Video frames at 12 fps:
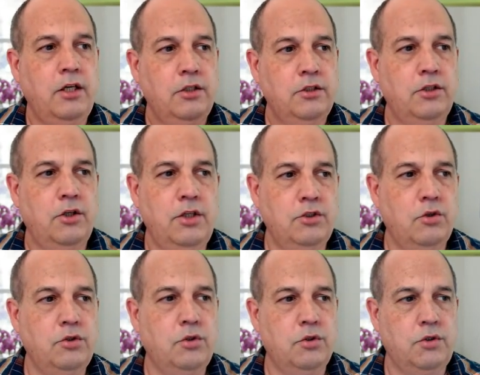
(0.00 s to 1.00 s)
So there's
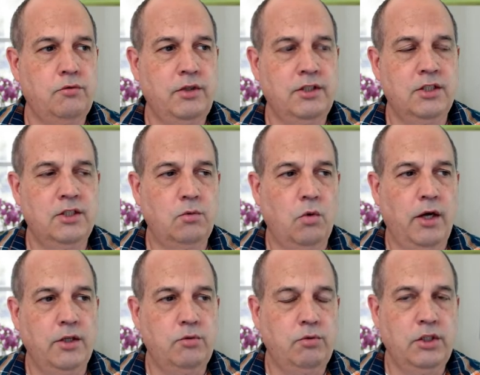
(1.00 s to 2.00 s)
all sorts of reasons why
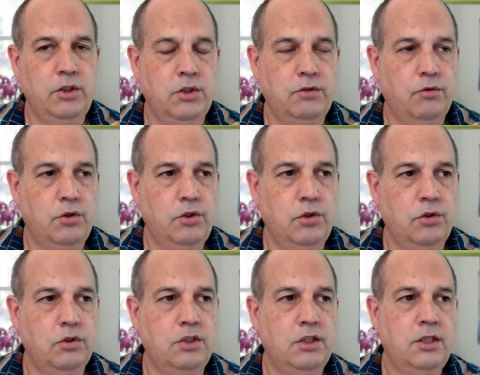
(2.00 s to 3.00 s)
it's really useful to
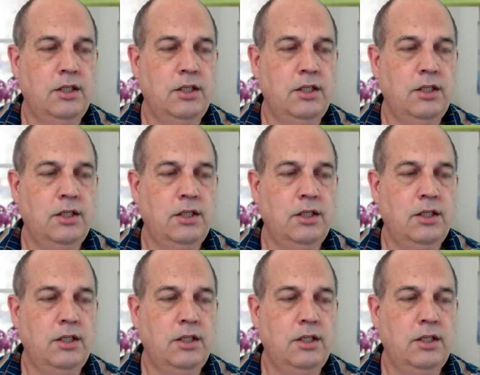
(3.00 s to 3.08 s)
use